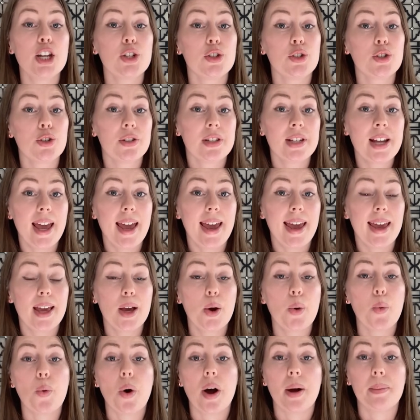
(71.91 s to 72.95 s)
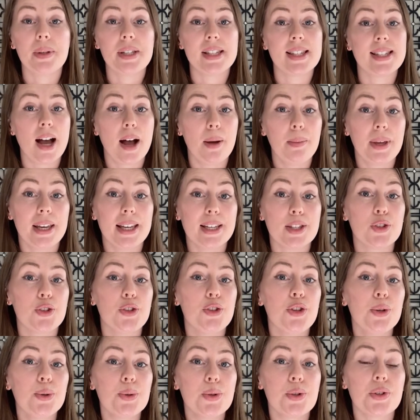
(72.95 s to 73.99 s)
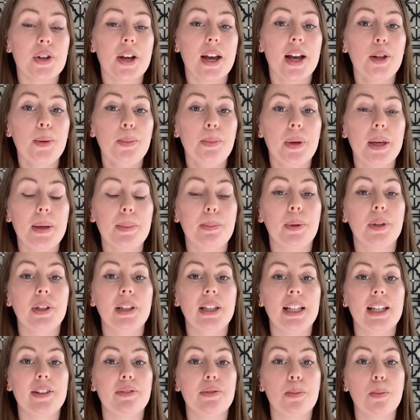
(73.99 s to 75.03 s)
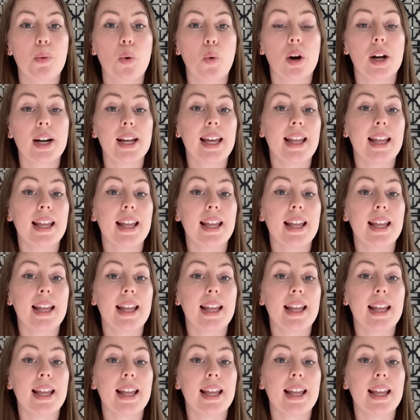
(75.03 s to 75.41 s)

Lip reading: Today, Wabi Sabi is used to help people live more